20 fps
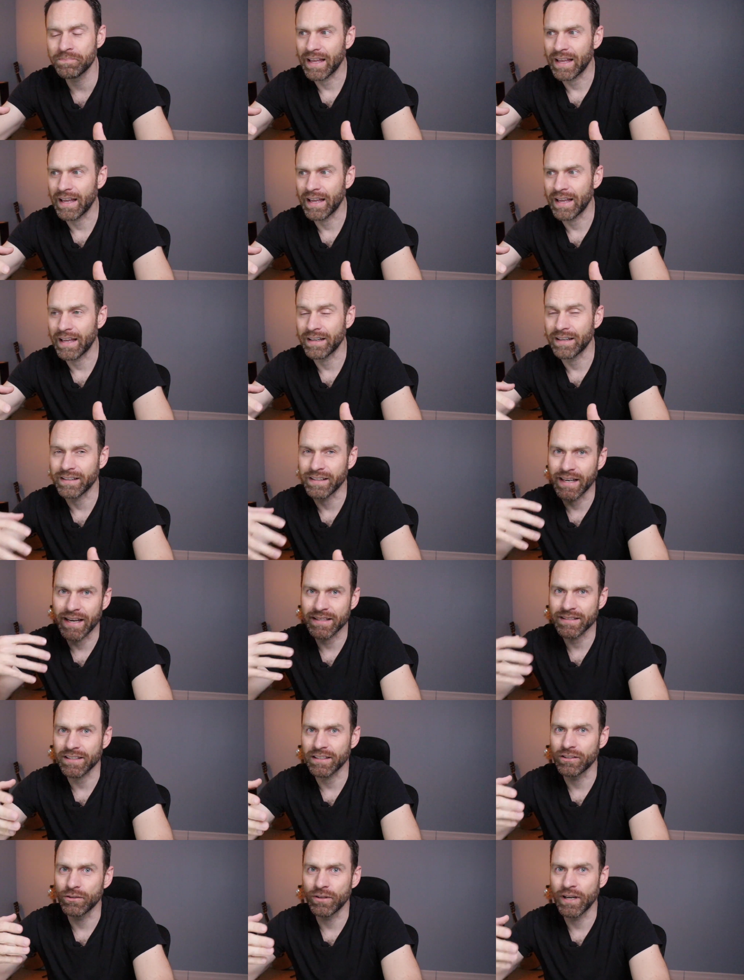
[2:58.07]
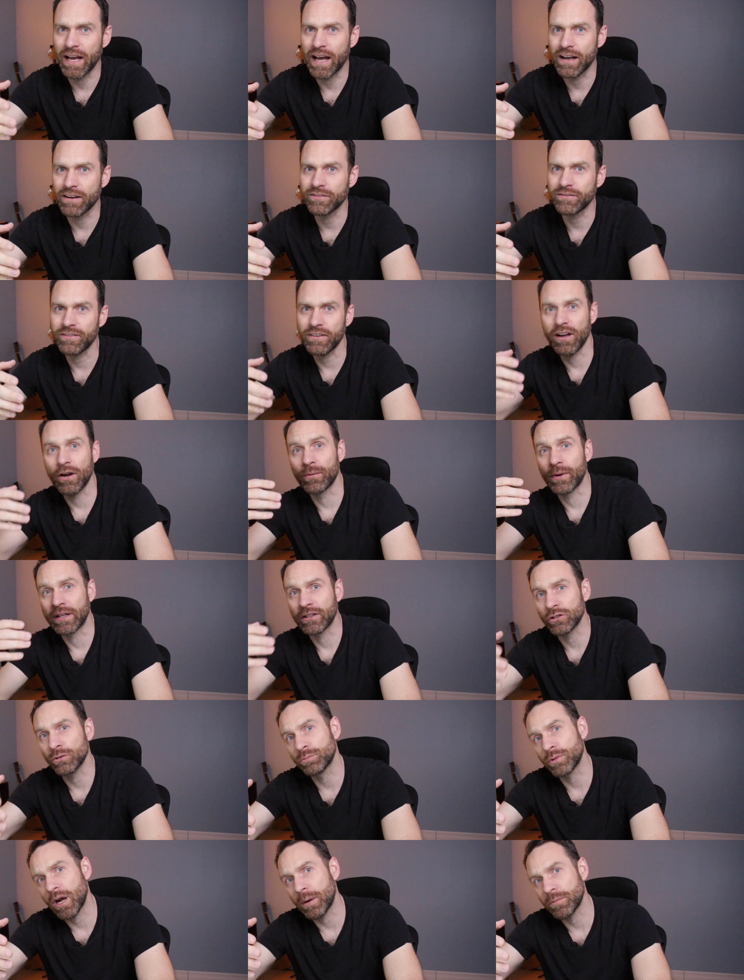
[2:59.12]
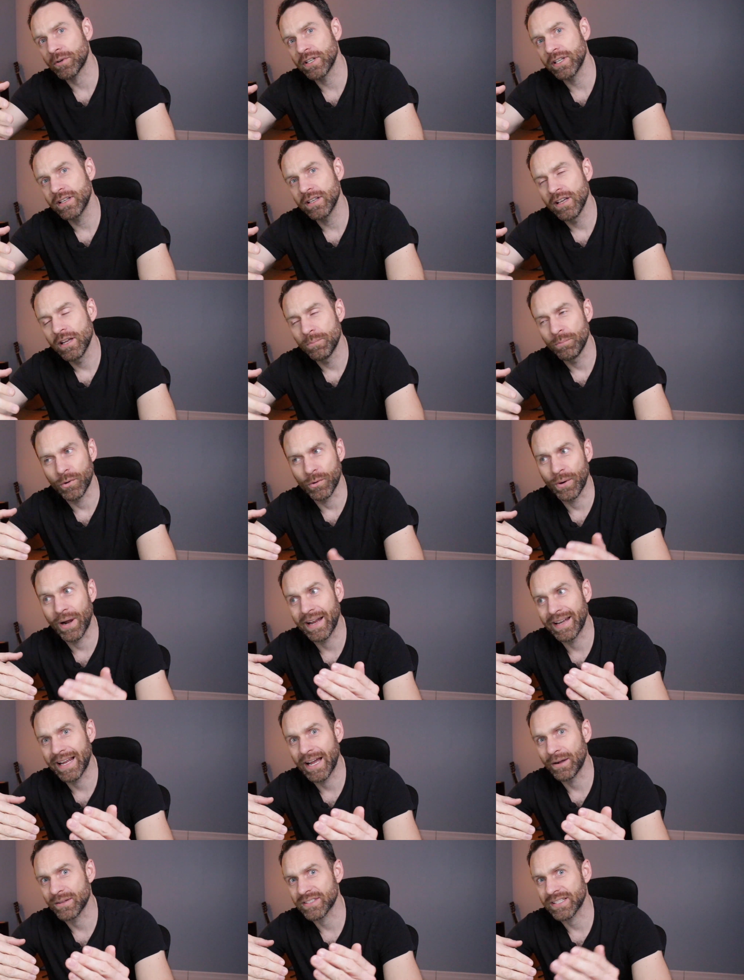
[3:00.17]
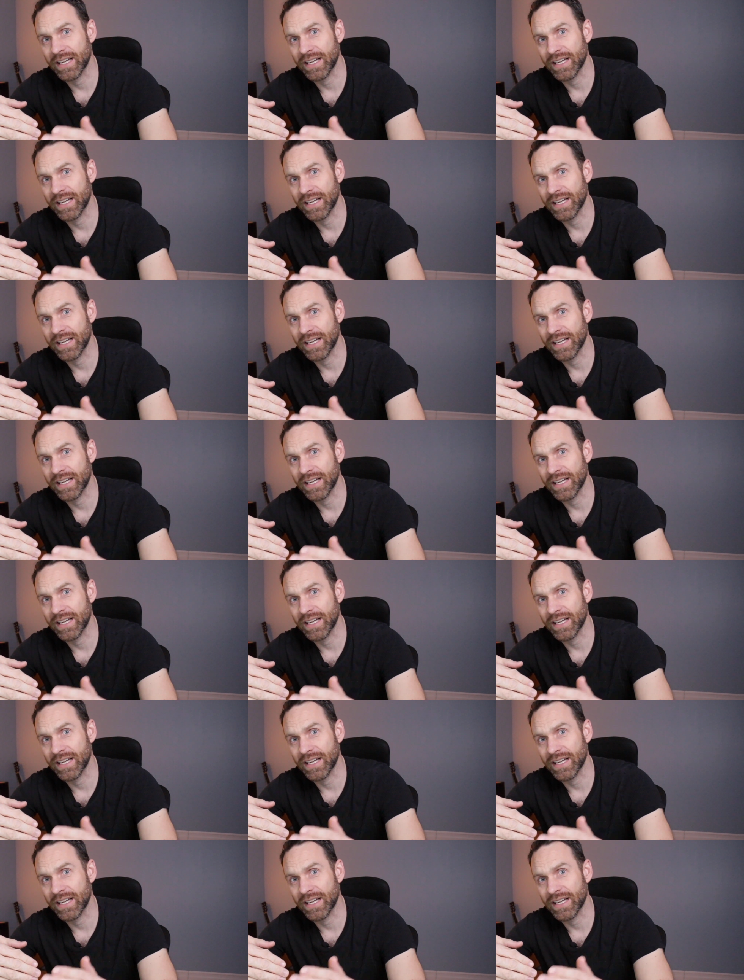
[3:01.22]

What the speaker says: And yes, I do have a rental property, but right now it's